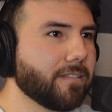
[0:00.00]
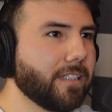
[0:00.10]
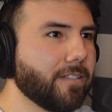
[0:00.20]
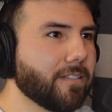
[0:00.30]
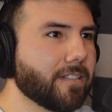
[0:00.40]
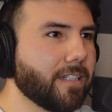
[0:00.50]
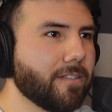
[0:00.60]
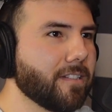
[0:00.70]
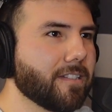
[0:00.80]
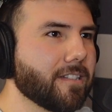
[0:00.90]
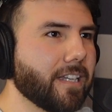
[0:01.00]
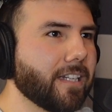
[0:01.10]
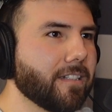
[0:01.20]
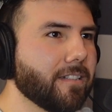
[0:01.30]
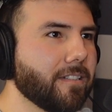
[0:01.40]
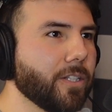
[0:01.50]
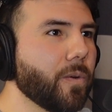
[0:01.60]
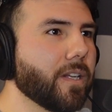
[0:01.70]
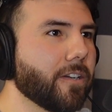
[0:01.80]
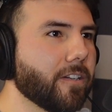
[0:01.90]
He wasn't just like
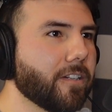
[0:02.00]
doing it.